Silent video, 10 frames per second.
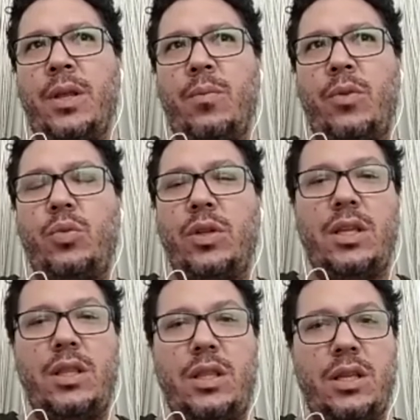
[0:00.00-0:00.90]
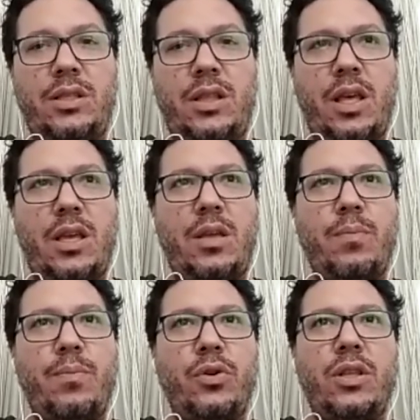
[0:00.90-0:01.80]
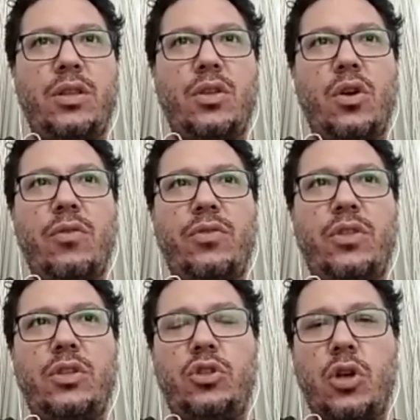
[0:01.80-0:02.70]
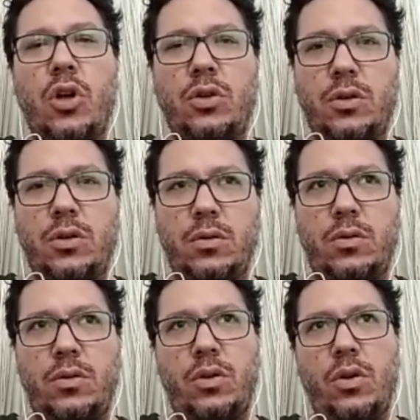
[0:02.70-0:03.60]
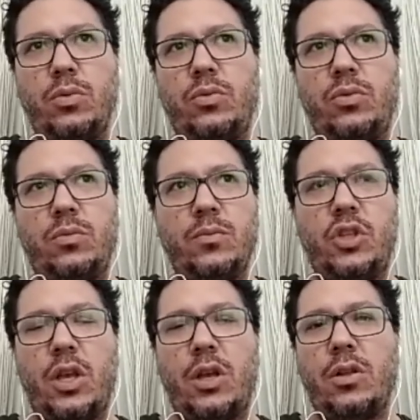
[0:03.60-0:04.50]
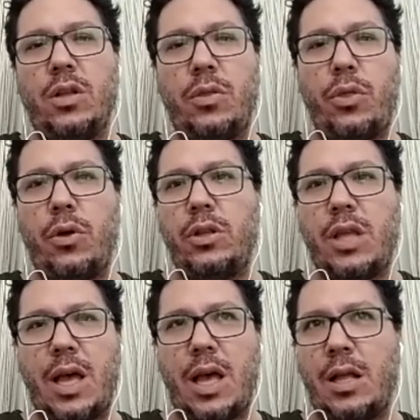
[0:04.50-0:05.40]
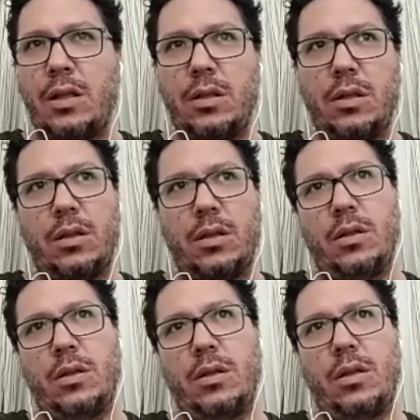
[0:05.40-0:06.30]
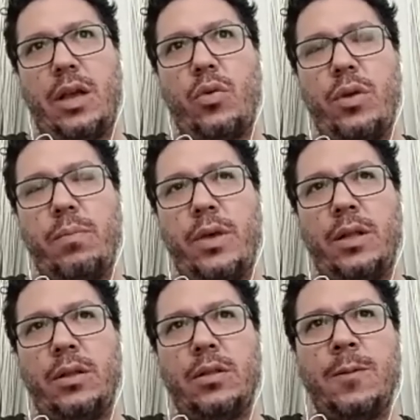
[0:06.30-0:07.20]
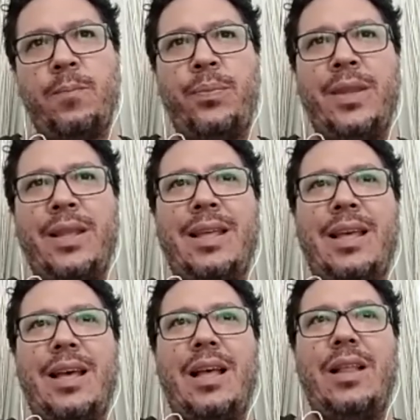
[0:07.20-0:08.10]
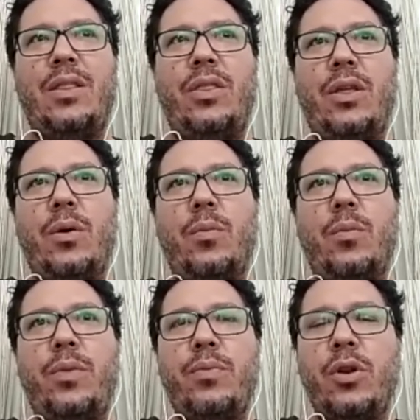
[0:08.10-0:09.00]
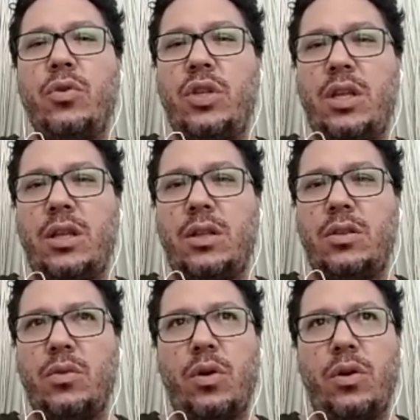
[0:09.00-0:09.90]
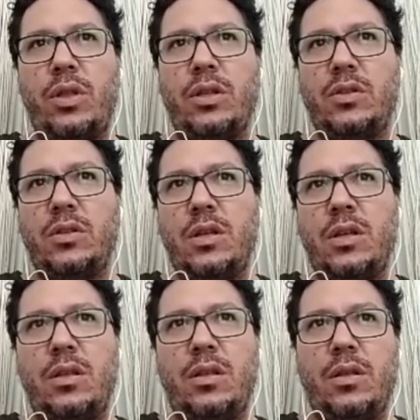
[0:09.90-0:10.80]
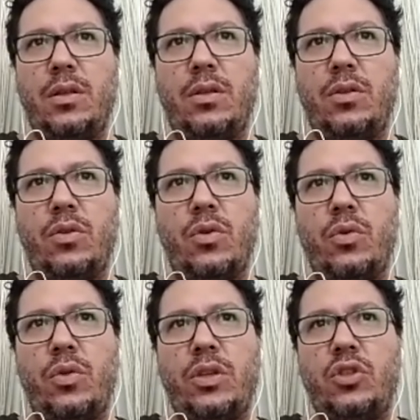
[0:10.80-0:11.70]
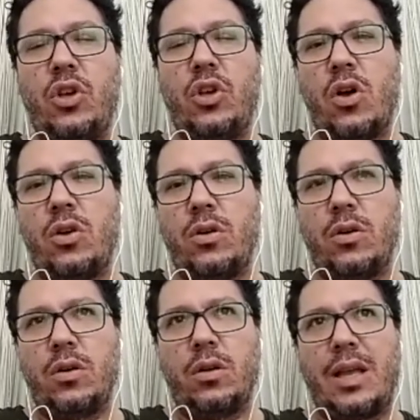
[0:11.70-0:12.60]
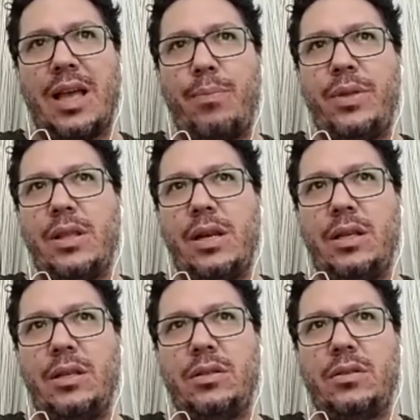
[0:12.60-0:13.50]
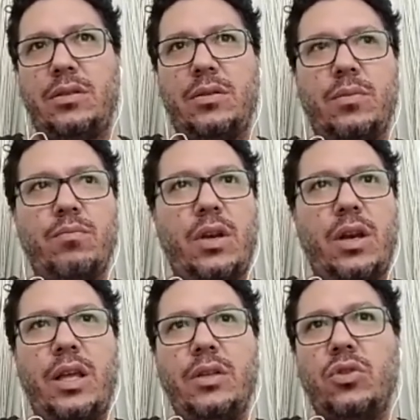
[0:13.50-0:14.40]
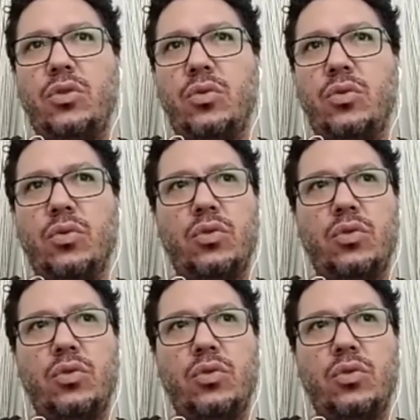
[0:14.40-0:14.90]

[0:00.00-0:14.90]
But what they did is they imported all of this junk, you know, second and third hand equipment. The people who did it were these, you know, these young capitalists linked to